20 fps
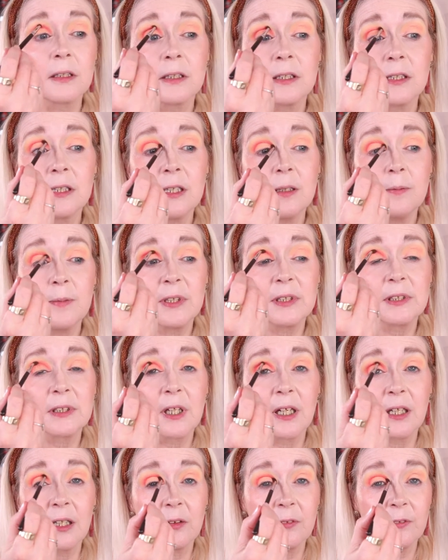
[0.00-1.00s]
deepest
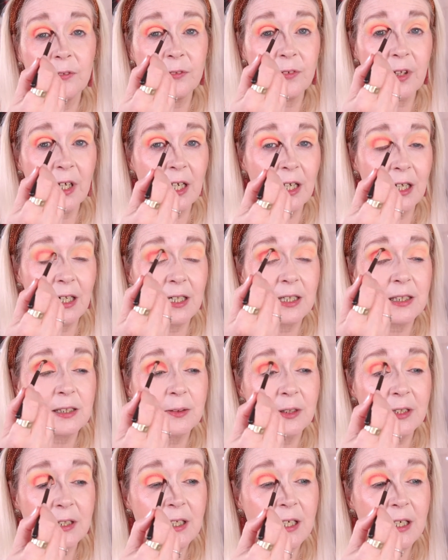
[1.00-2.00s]
colour first,
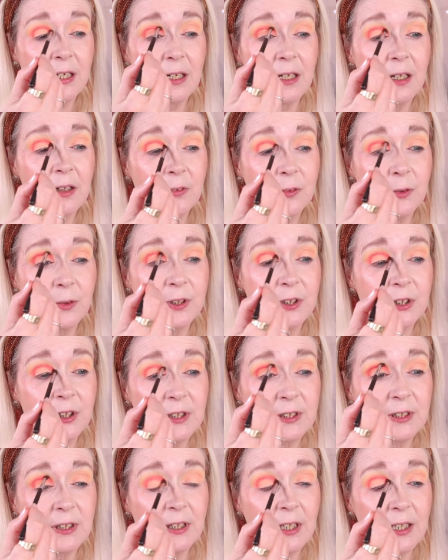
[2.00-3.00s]
so I did it afterwards
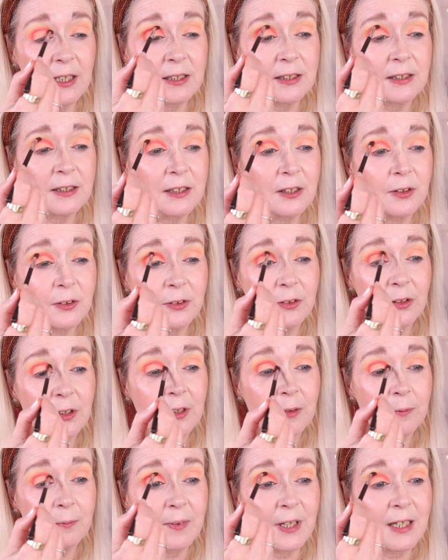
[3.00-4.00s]
just so that it still
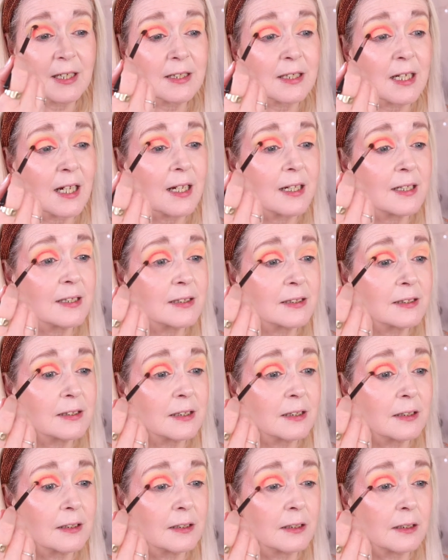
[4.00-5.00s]
maintains
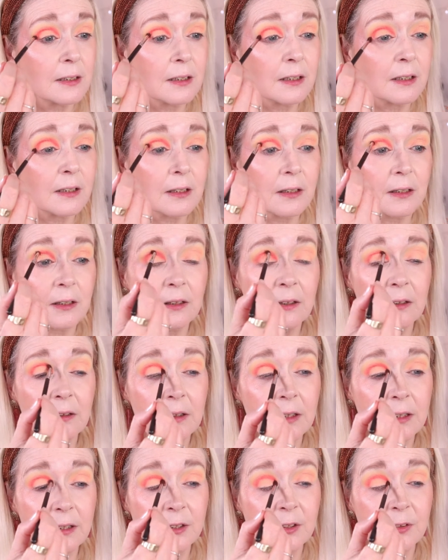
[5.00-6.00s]
the
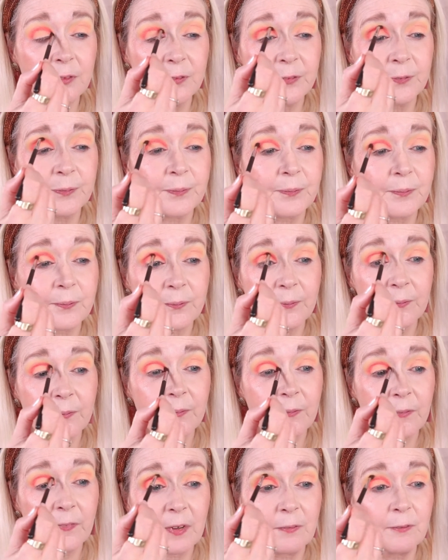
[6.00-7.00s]
kind of
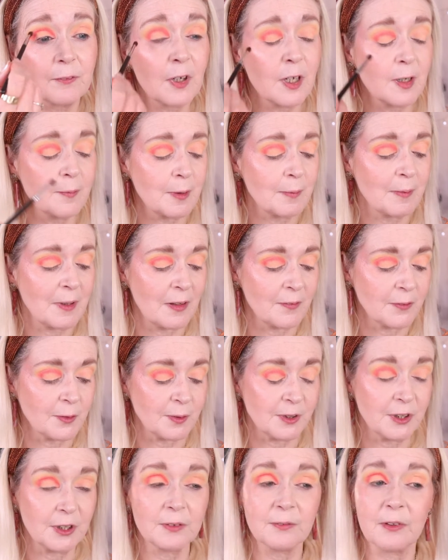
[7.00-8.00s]
vibe I'm after,
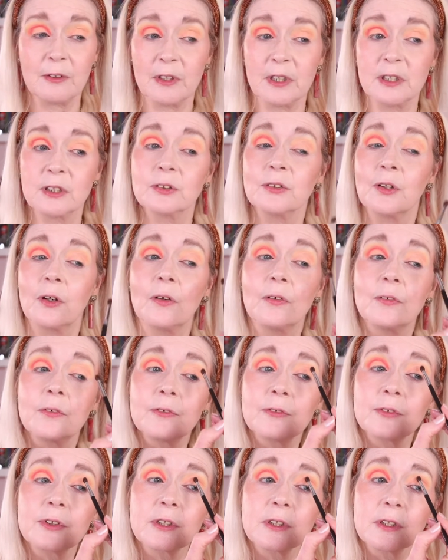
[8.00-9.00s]
which is very
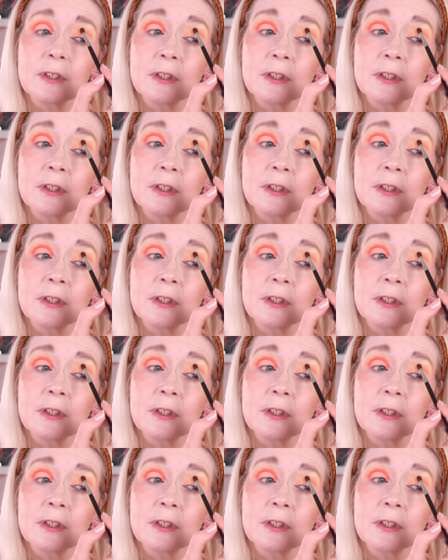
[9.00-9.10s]
soft.